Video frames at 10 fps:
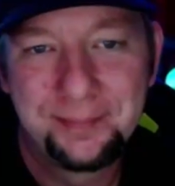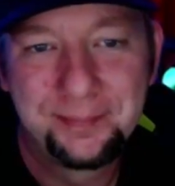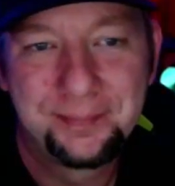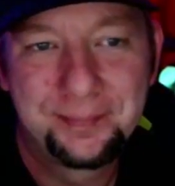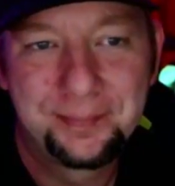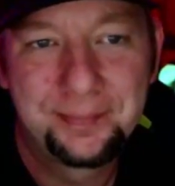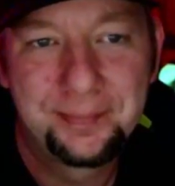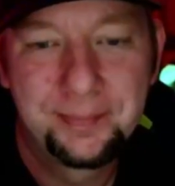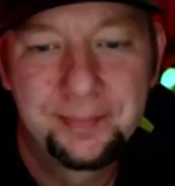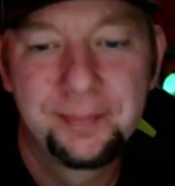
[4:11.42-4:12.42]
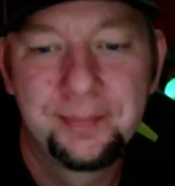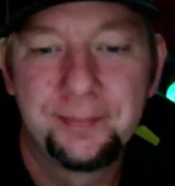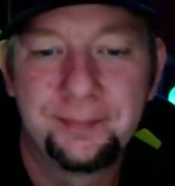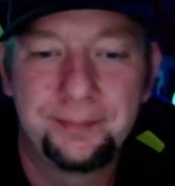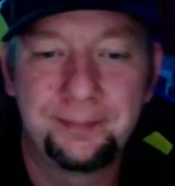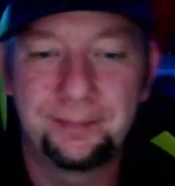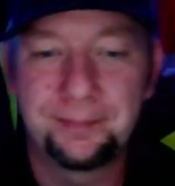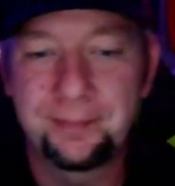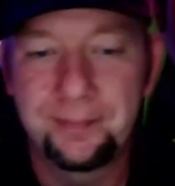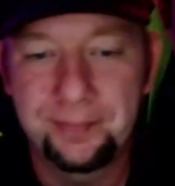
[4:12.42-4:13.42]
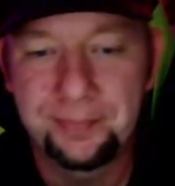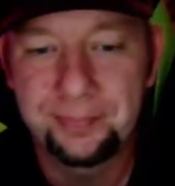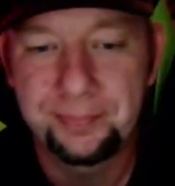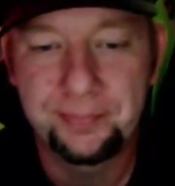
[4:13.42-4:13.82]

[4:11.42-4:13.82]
[no speech]